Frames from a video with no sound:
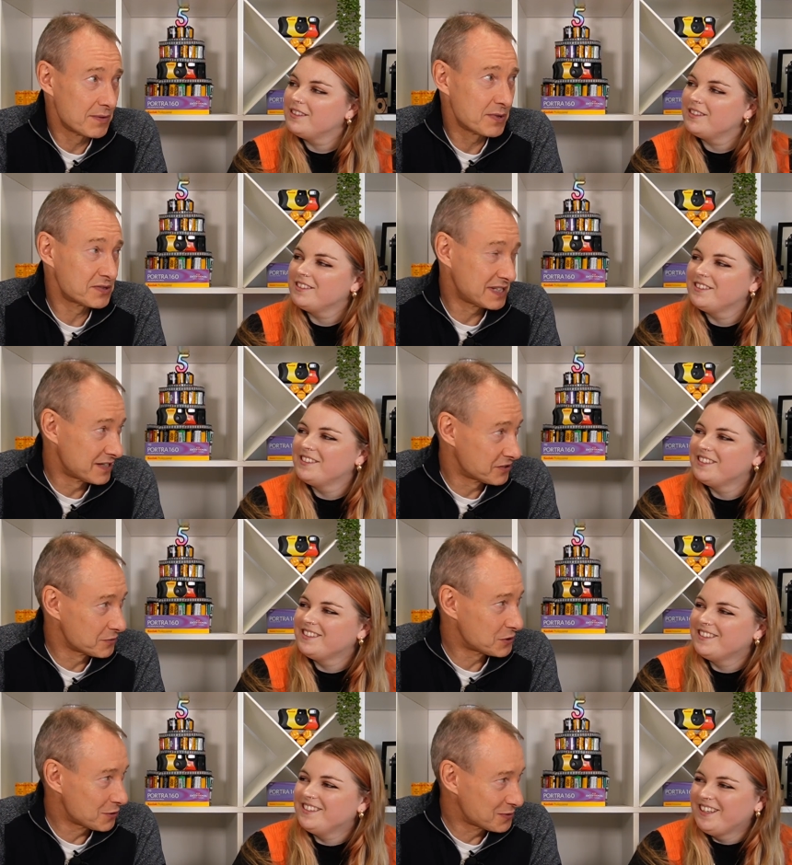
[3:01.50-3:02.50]
Speaker 1: we whistled down
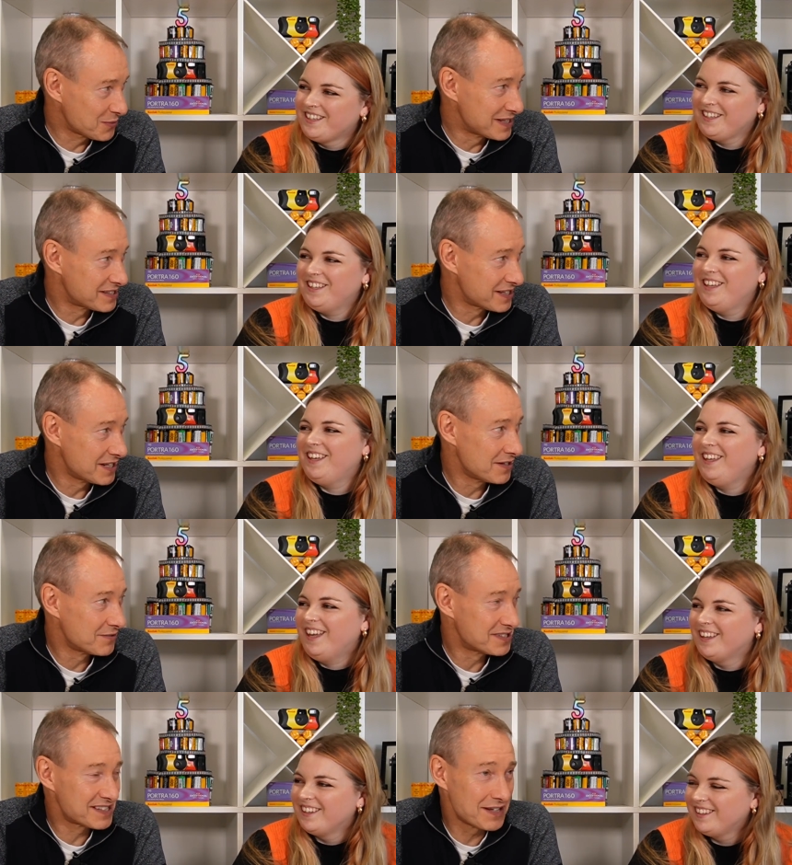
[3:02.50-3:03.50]
to the top
Speaker 2: 20,
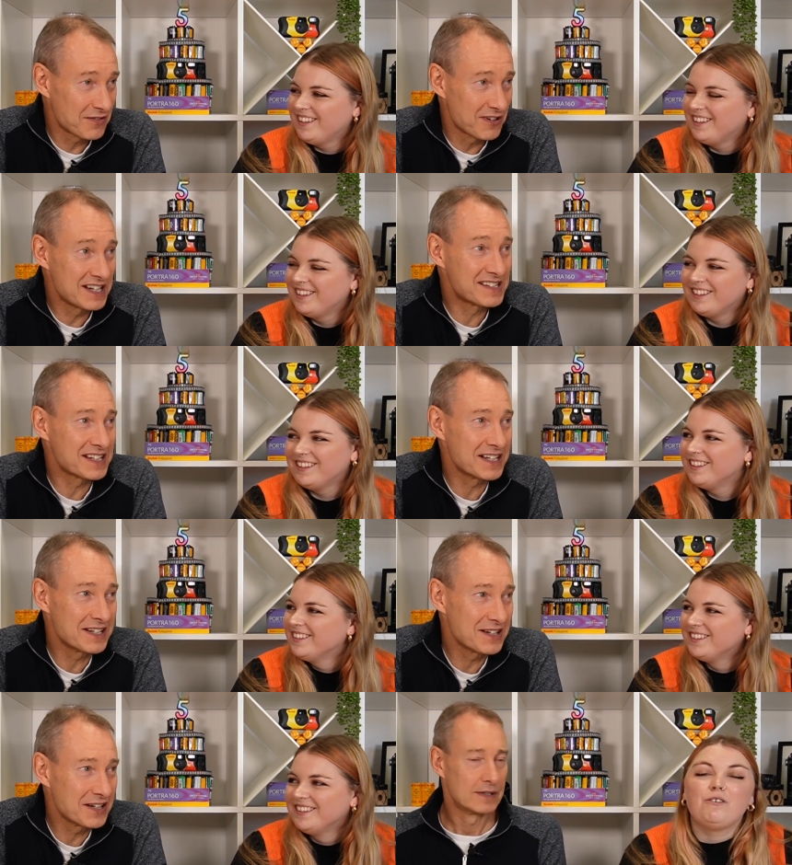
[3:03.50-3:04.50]
which is never easy.
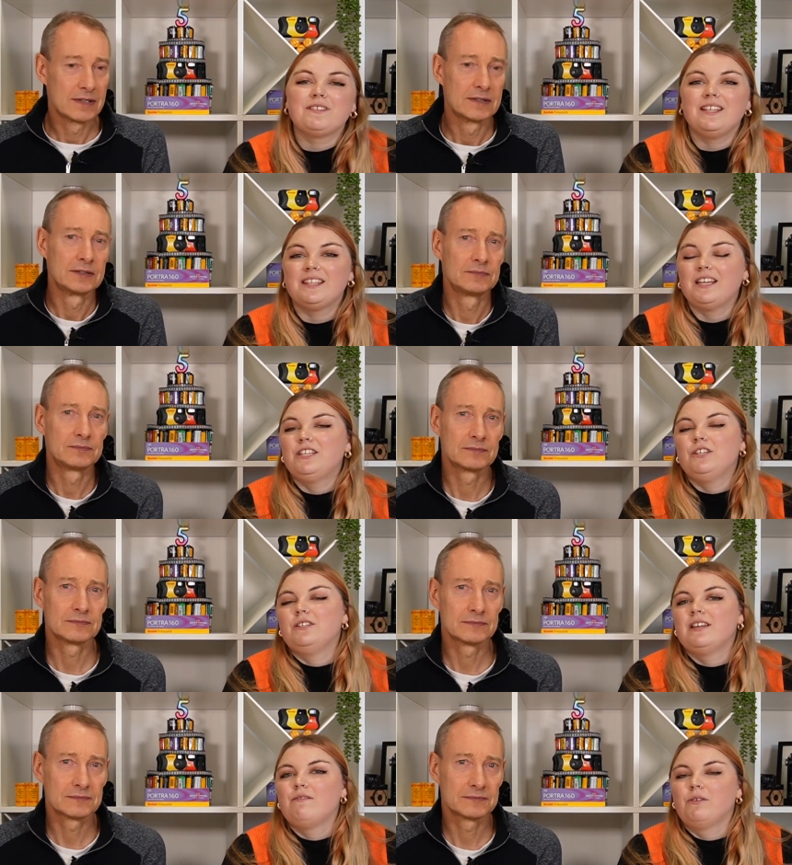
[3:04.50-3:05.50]
Obviously, thank
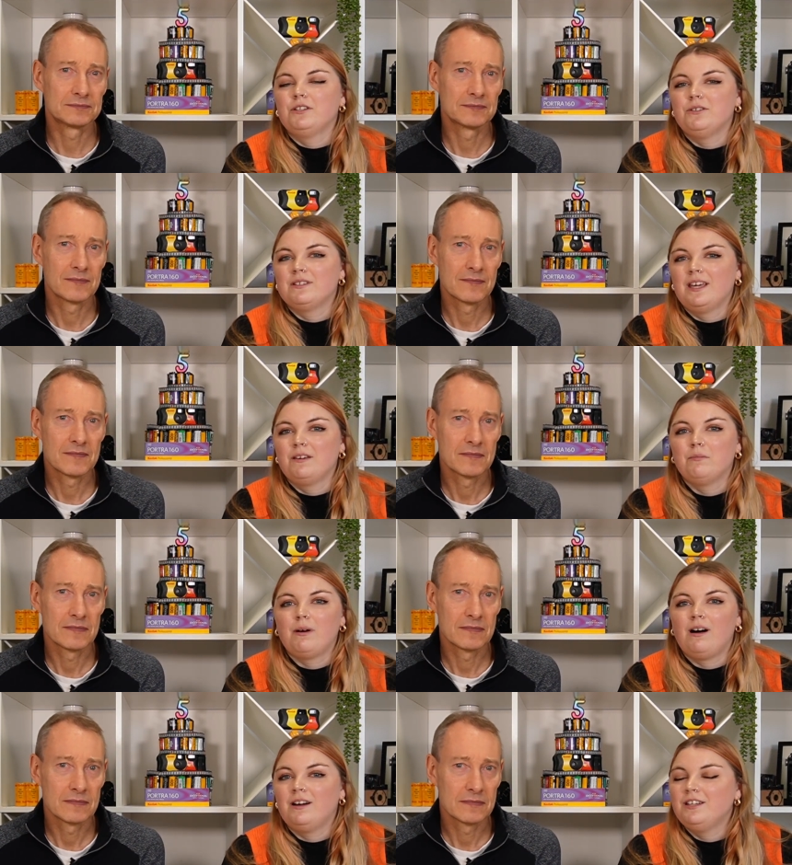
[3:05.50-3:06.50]
you to everyone who's taken
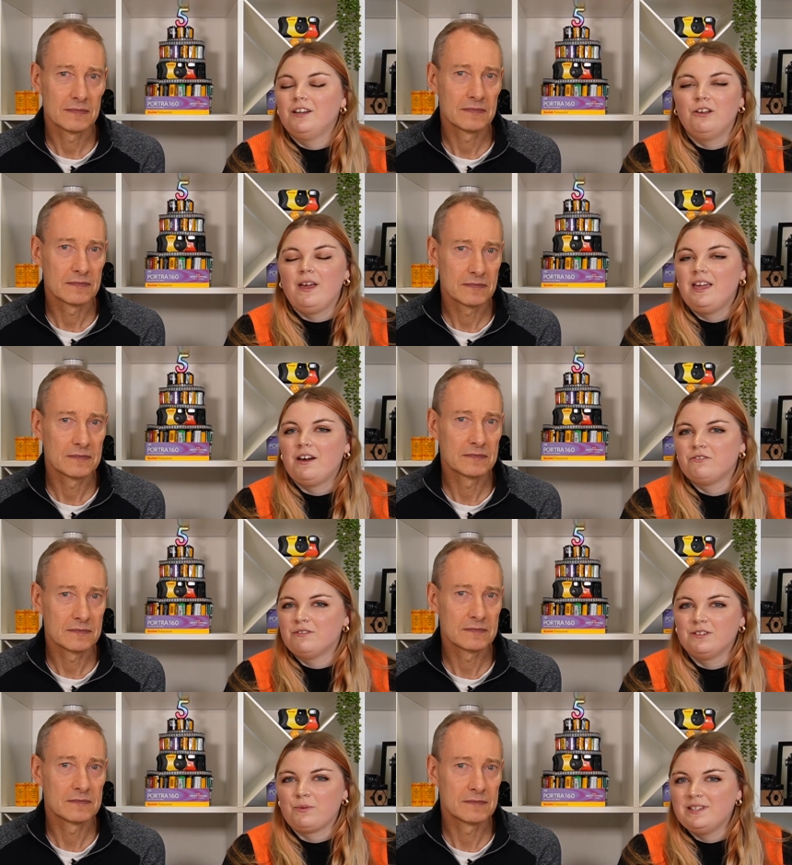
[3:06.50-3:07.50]
part,
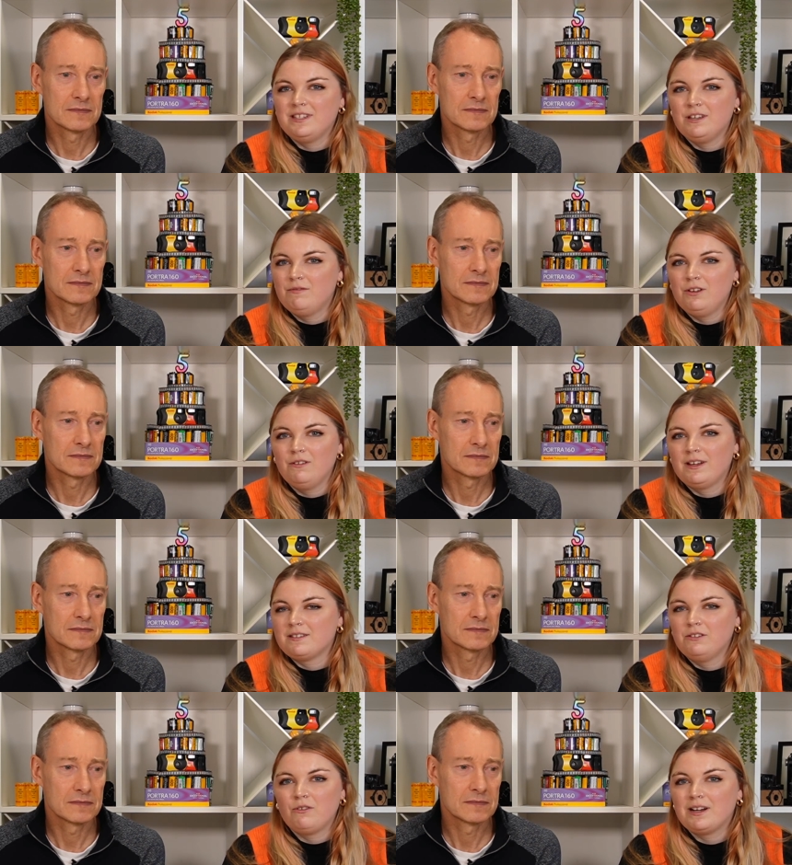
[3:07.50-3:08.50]
820 of you,
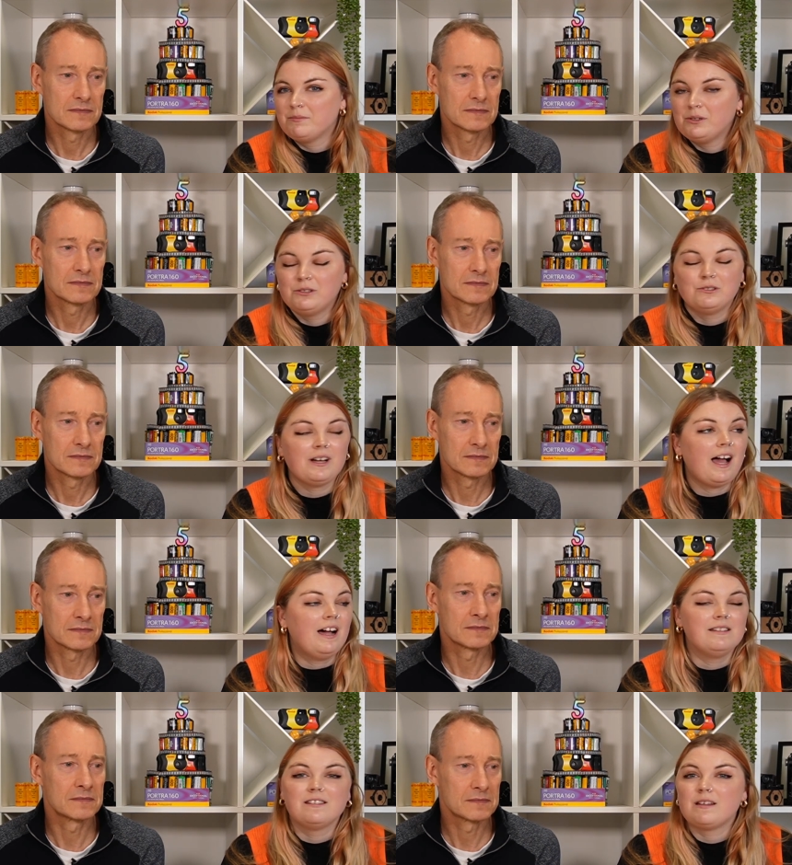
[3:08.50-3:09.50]
that's incredible.
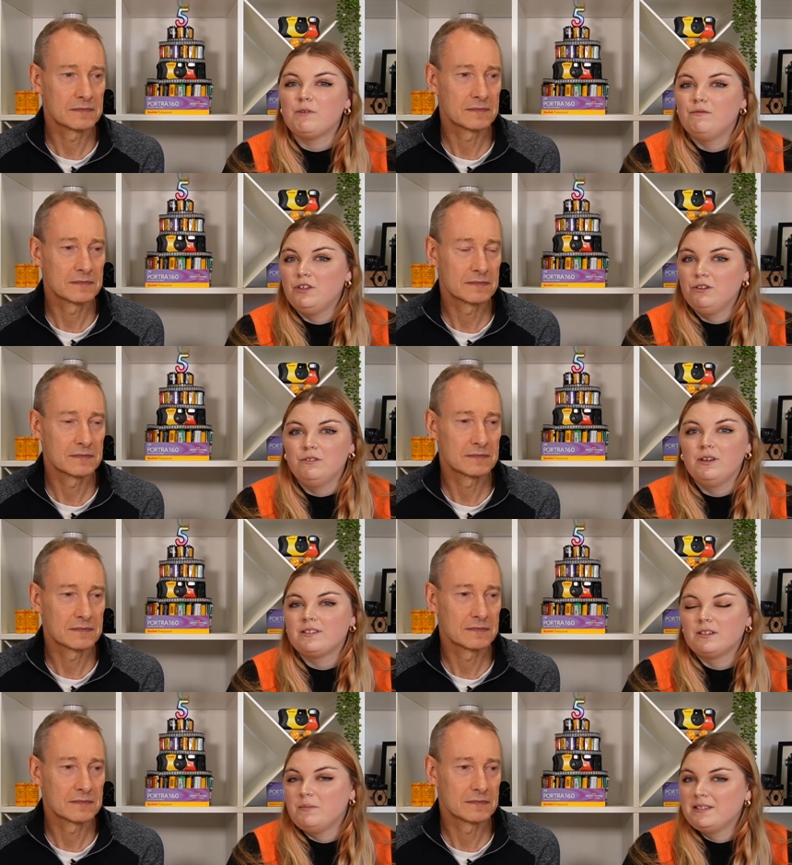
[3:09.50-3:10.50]
And some of
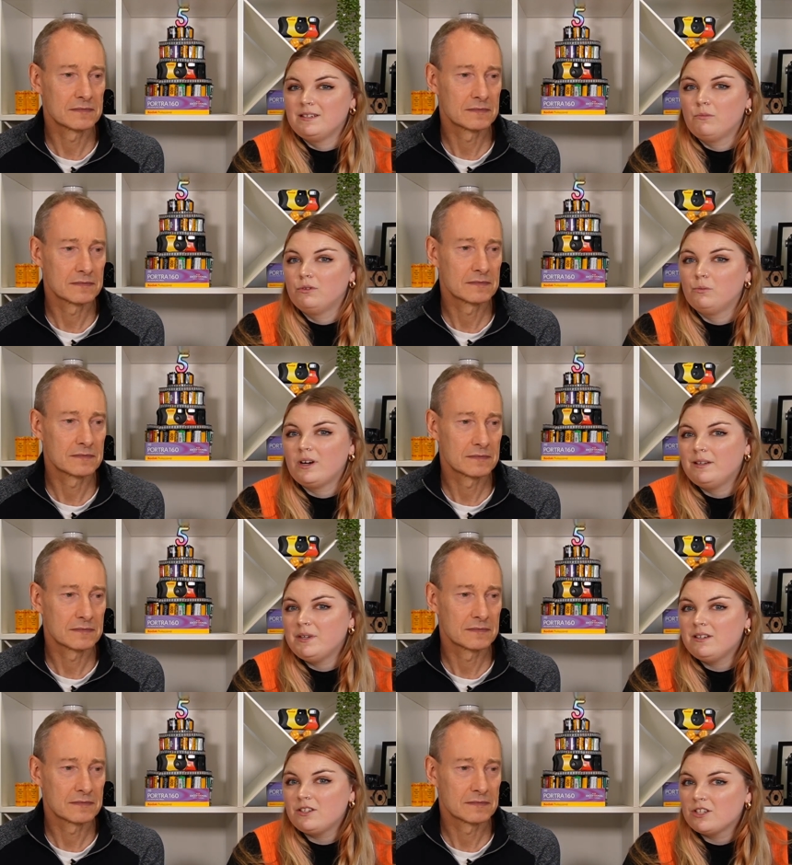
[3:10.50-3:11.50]
you submitted more than one
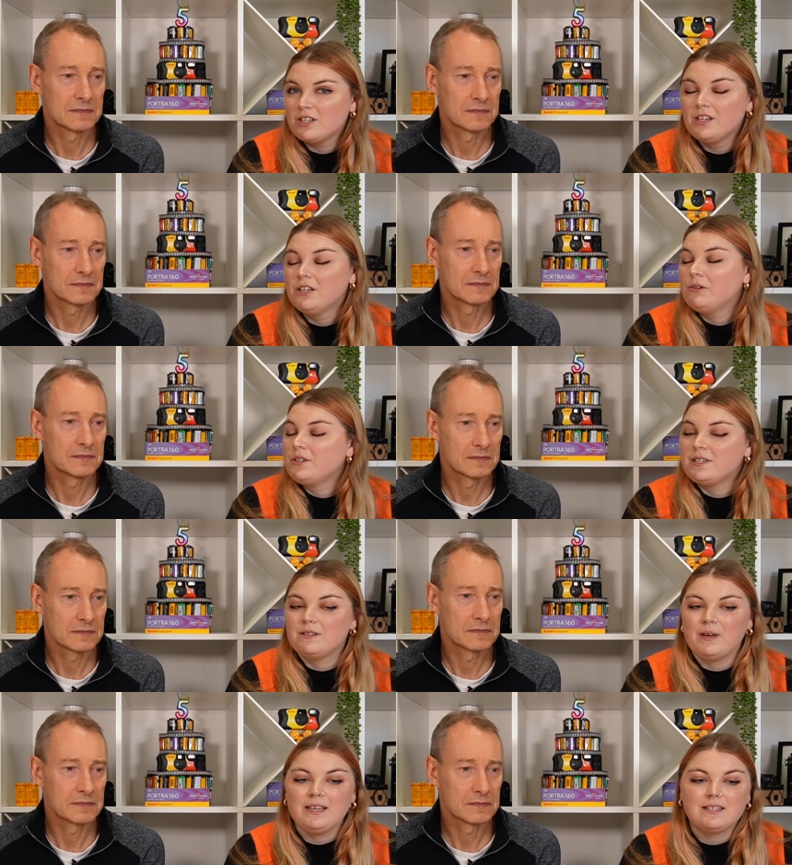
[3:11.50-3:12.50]
image, which
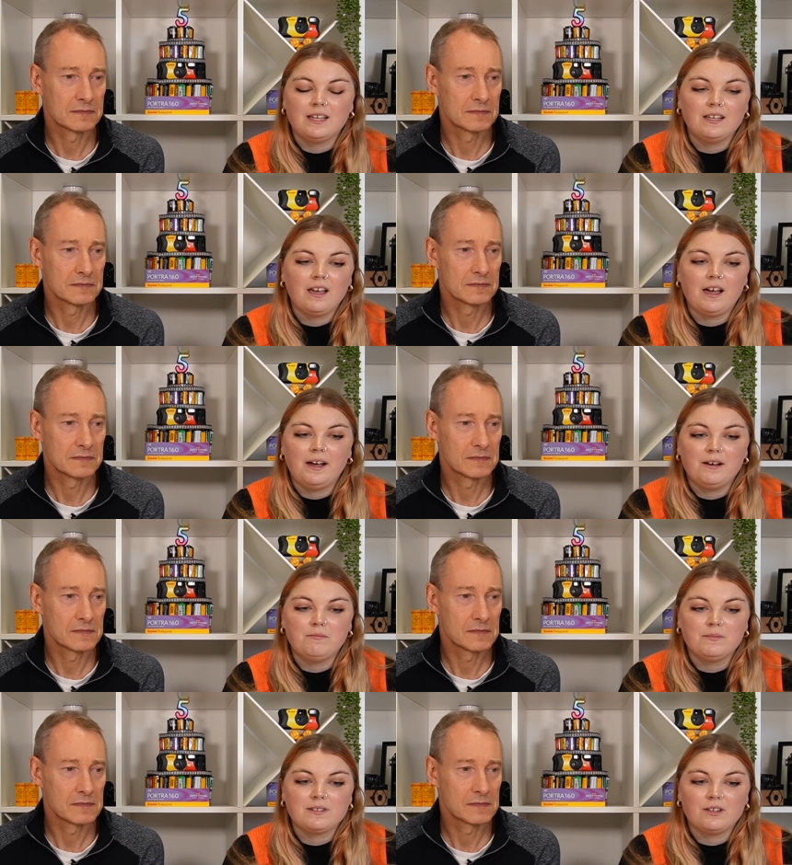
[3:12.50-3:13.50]
is amazing.
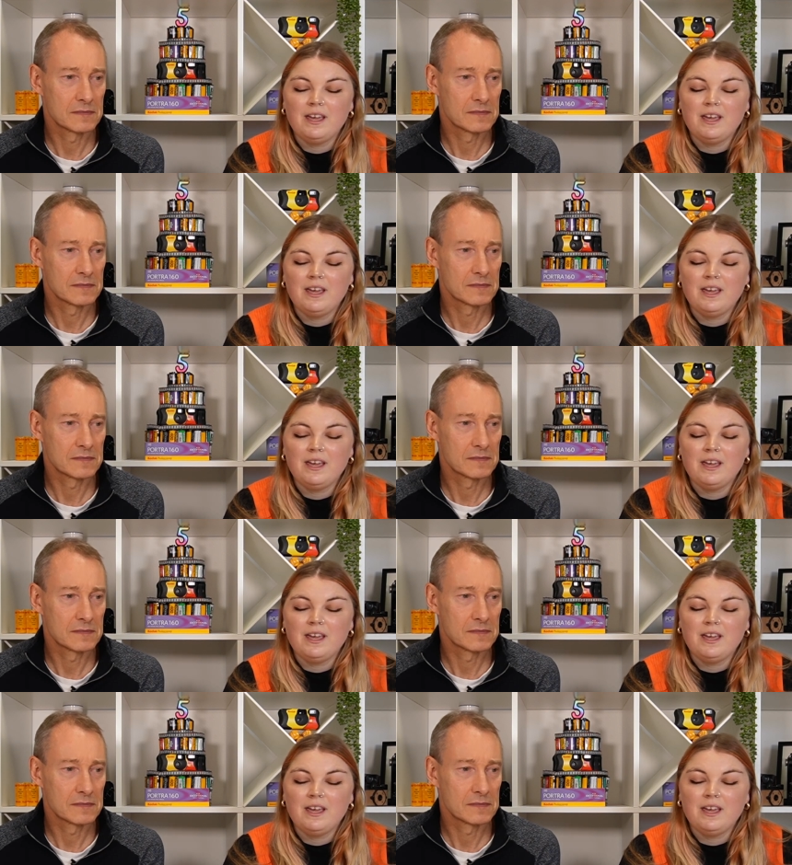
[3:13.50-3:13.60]
So